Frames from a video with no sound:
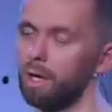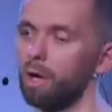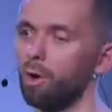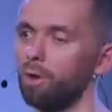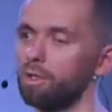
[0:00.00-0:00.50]

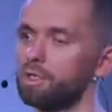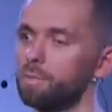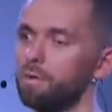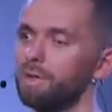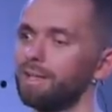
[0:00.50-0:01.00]
Holy
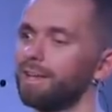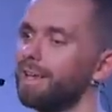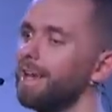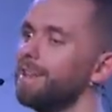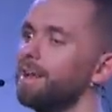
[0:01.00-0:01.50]
Spirit
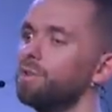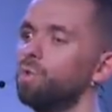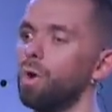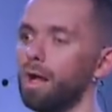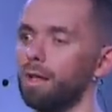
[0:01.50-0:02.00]
cannot
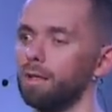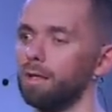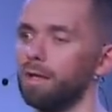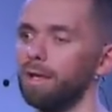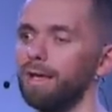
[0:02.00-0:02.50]
dwell
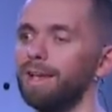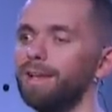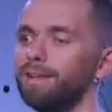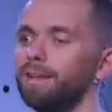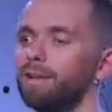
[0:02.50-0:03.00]

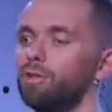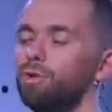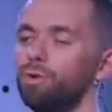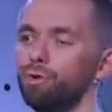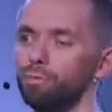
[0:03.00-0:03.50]
in
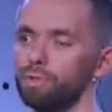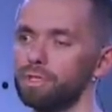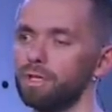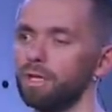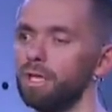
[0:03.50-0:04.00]

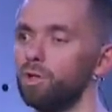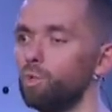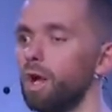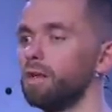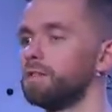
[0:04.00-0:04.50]
tombs. He dwells